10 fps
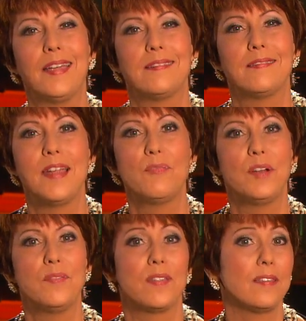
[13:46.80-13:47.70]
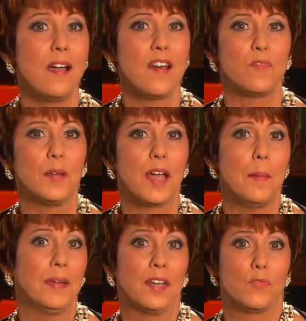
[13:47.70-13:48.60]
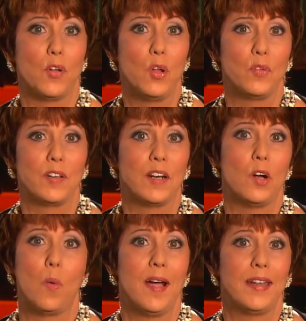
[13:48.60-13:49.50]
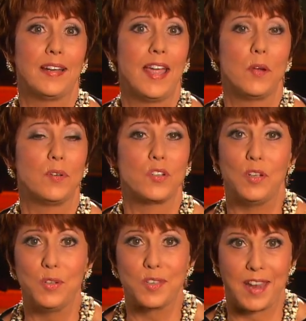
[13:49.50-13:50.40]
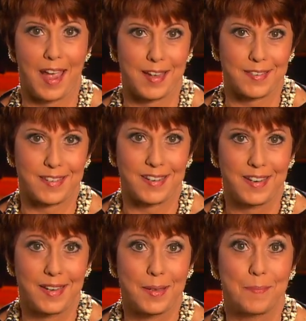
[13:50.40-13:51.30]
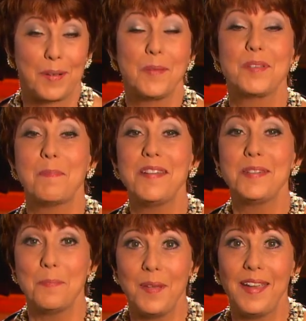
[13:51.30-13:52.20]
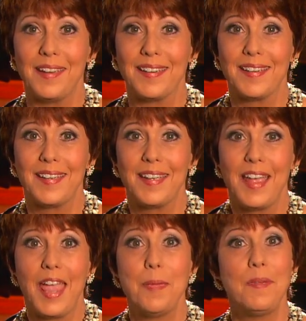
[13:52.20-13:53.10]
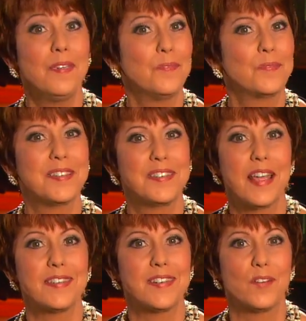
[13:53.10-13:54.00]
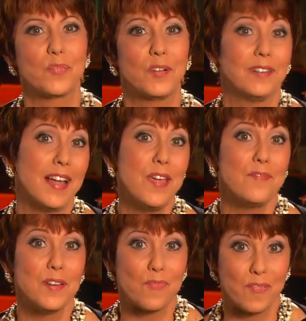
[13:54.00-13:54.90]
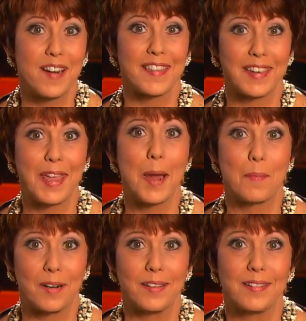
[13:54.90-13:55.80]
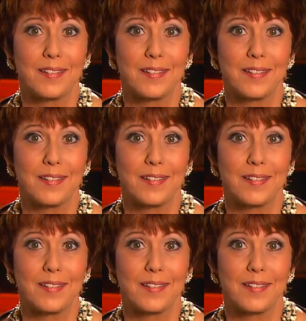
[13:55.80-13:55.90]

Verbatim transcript: had never even thought of becoming involved in a Hawaiian language newscast. But it was meant to be. Amy was destined for a life in front of the camera